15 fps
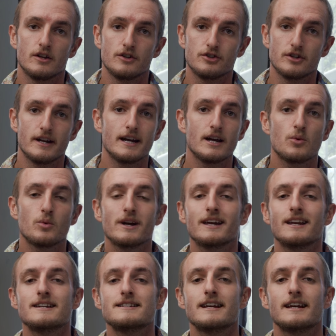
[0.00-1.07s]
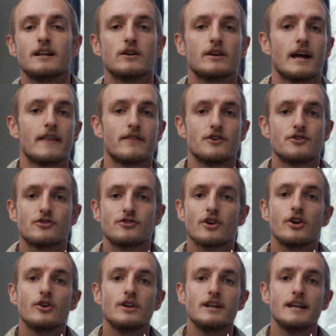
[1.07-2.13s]
Today we're going to take a look at the
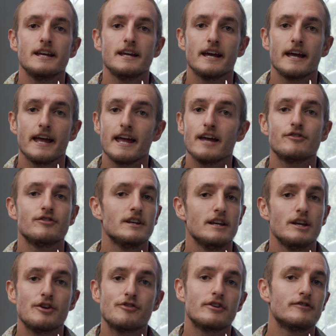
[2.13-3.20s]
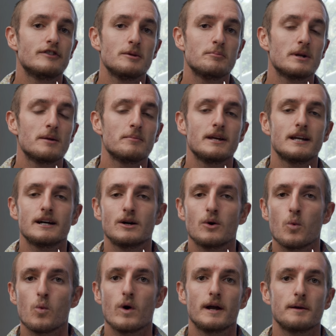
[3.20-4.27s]
Sony FE
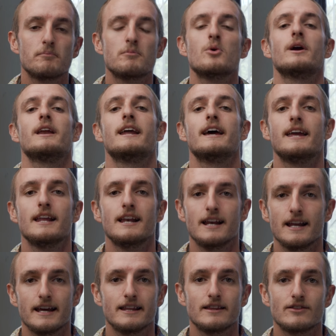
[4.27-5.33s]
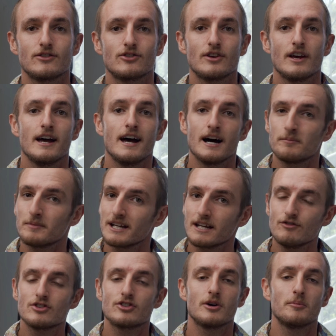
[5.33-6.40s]
50mm 1.8 lens. I'm going to give
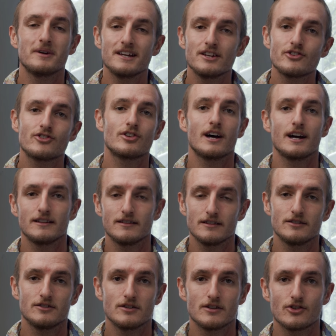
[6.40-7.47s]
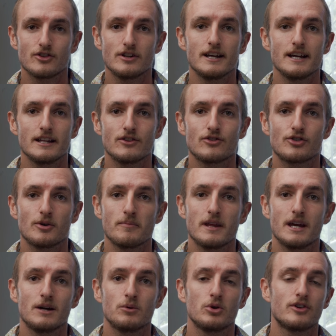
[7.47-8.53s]
you some insight into this lens. From
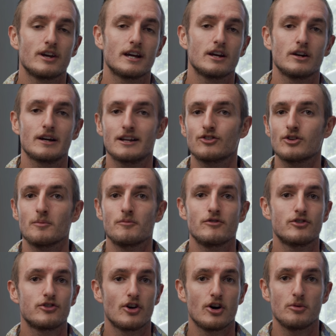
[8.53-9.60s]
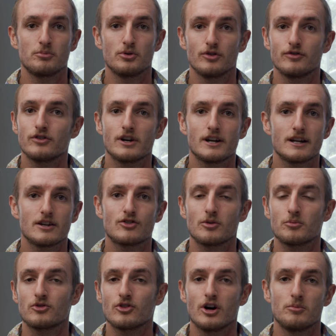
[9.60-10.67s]
there we'll take a look at some sample footage, some
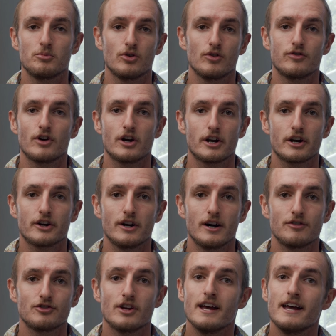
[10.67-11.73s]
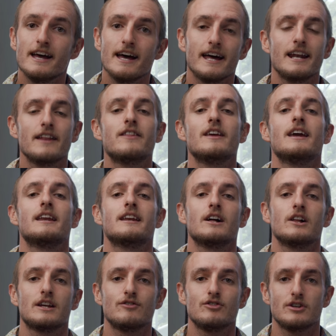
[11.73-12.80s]
sample photographs, and at the end I'll
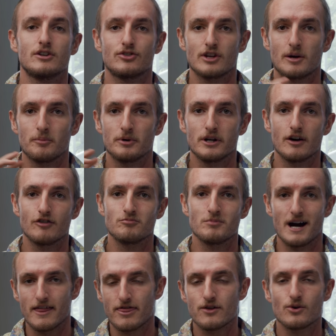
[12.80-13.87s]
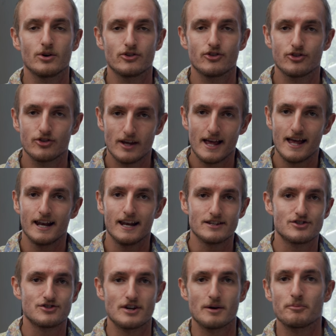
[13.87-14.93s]
give you a summary of my thoughts. Let's
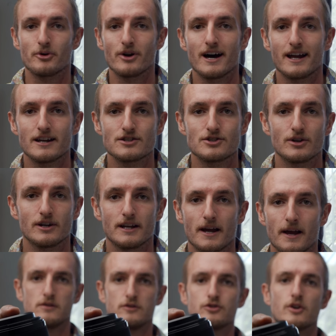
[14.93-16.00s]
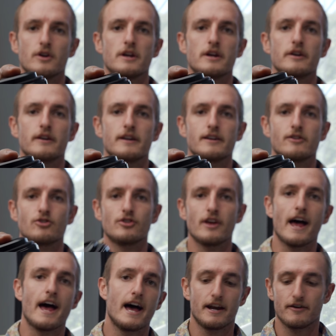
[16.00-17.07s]
jump right into it. So here it is,
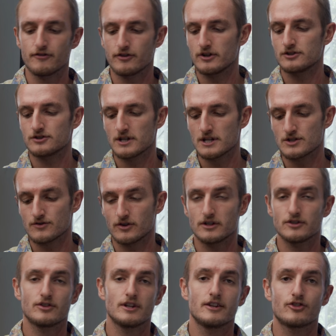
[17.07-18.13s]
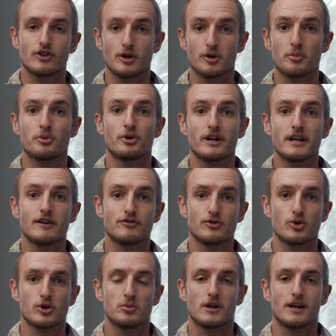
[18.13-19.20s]
and first things first, it's a pretty
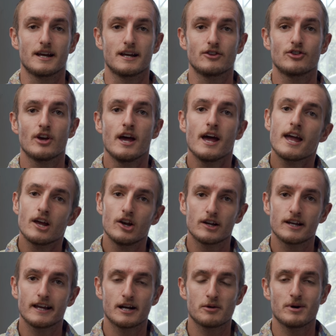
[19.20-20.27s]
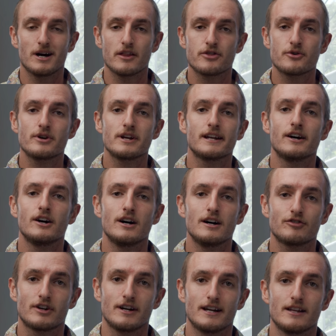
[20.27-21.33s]
affordable lens. You're looking at about 3.5
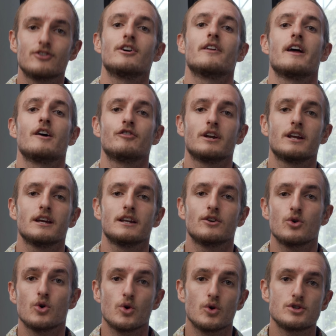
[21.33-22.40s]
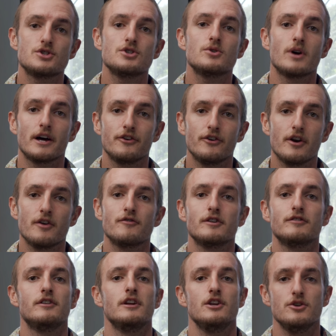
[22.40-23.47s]
grand South African or
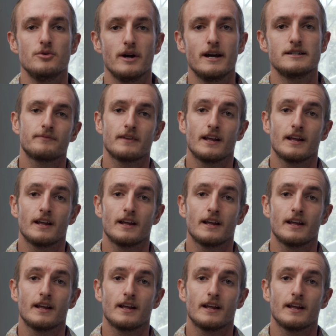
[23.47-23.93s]
250 US.